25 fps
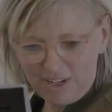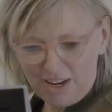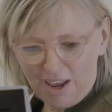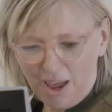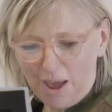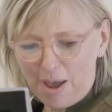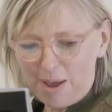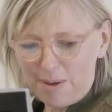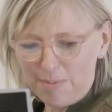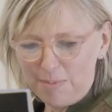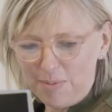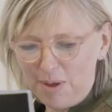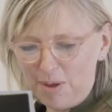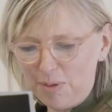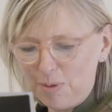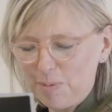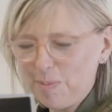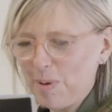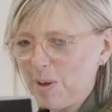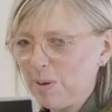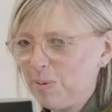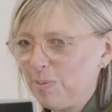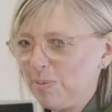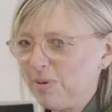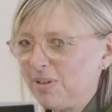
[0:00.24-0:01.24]
I'm at the
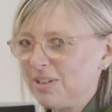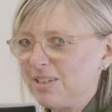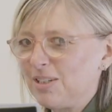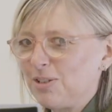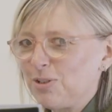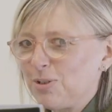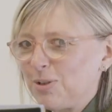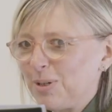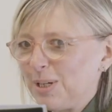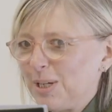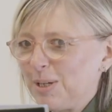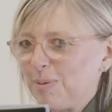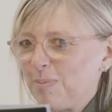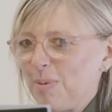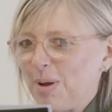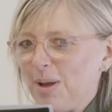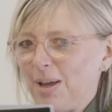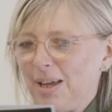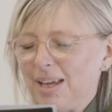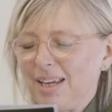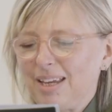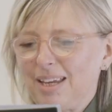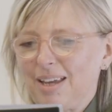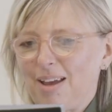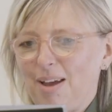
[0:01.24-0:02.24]
moment doing
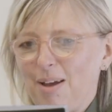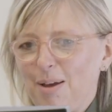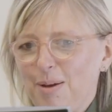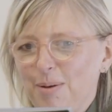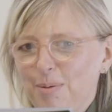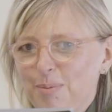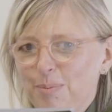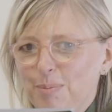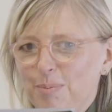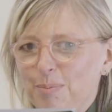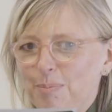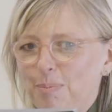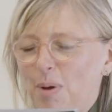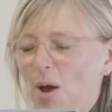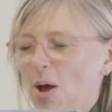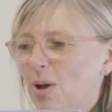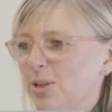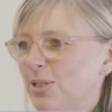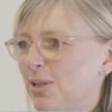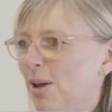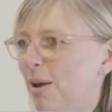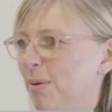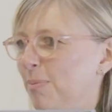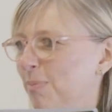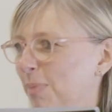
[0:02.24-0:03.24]
my
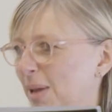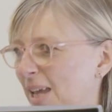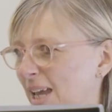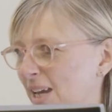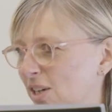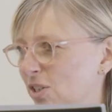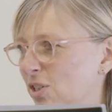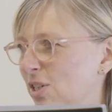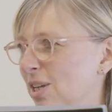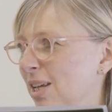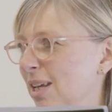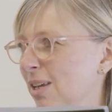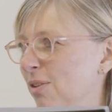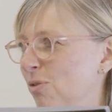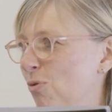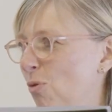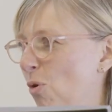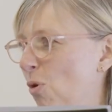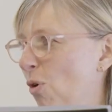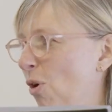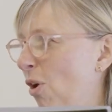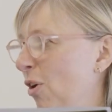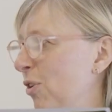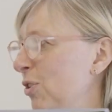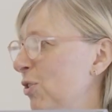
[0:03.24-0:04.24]
part-time PhD at the
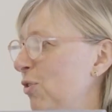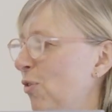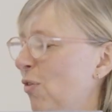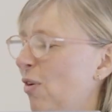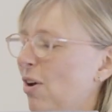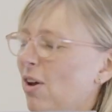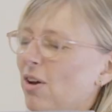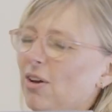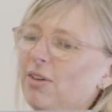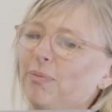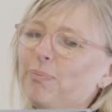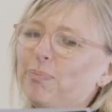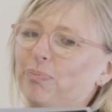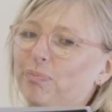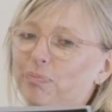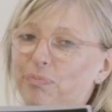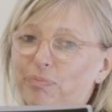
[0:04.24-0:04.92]
Royal College of Art.